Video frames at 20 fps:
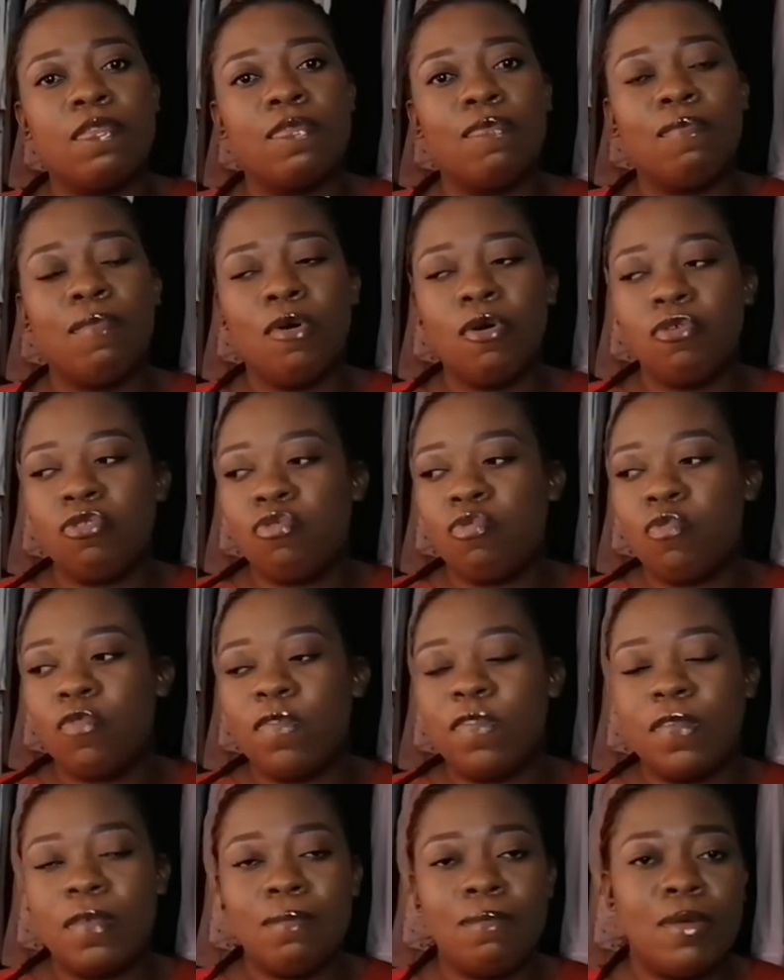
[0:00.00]
smell too
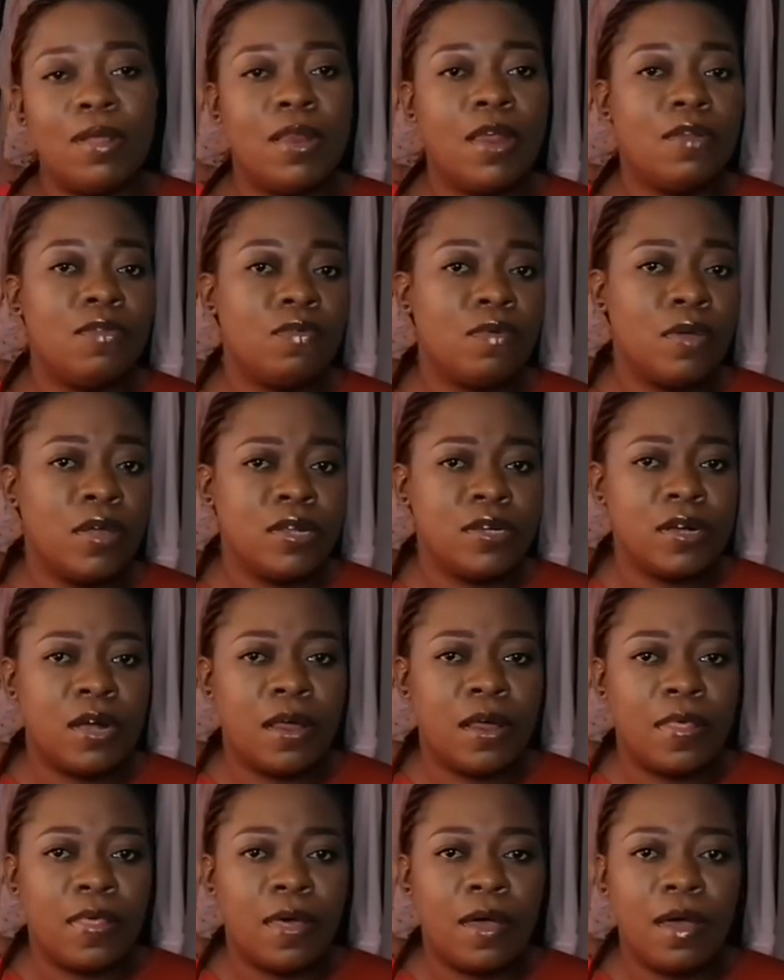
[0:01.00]
similar to each
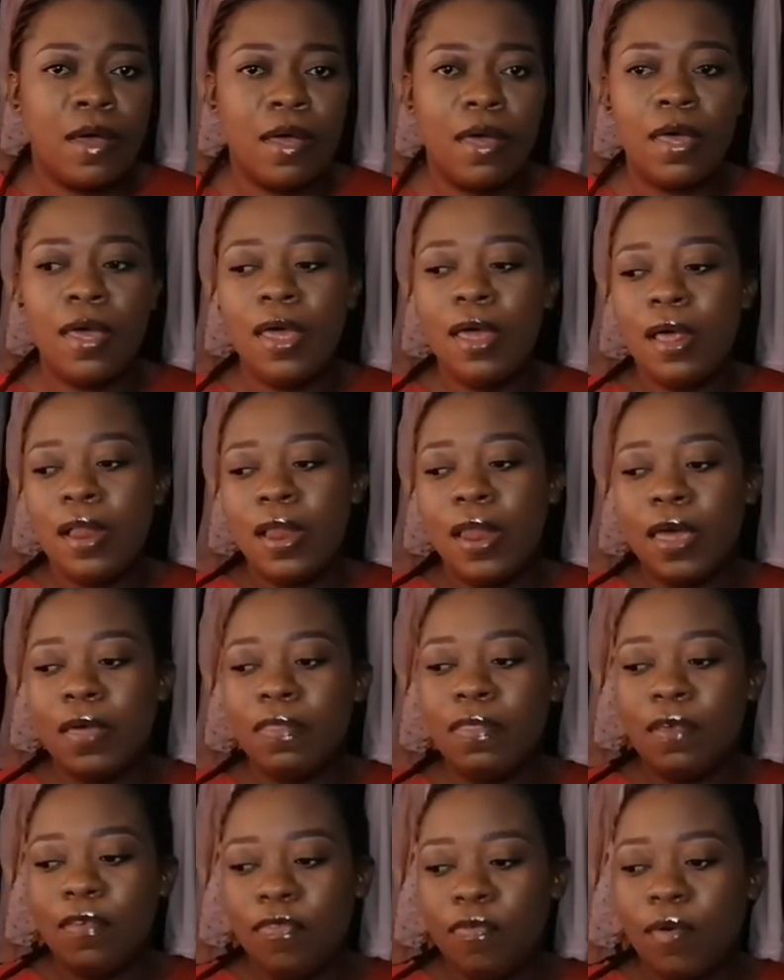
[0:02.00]
other.
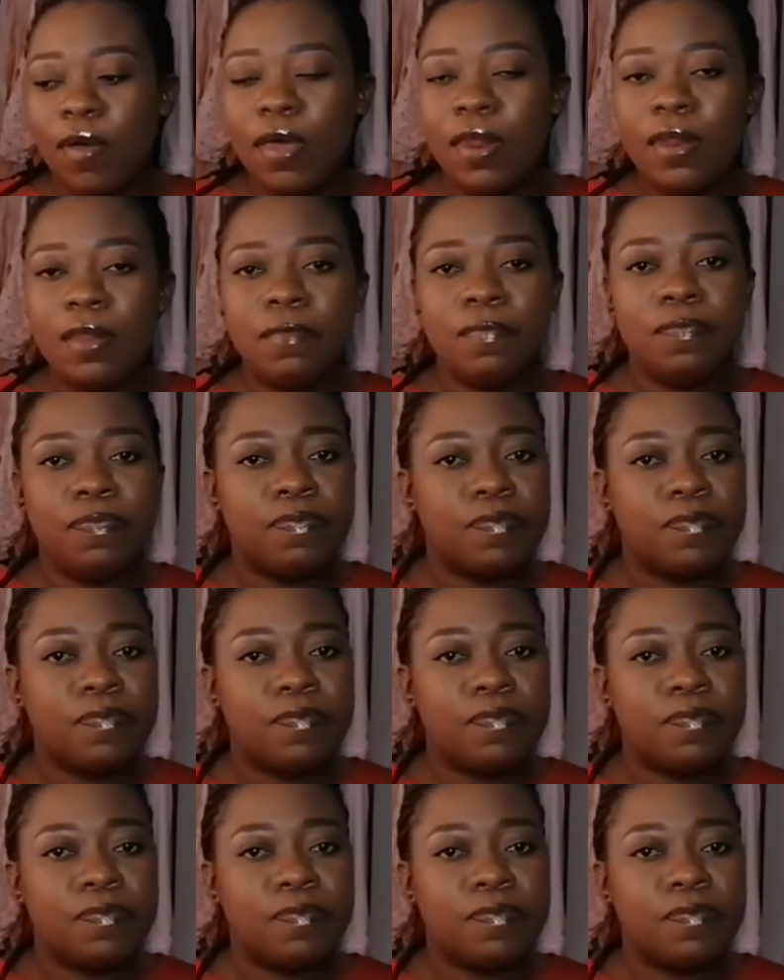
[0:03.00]
Like this one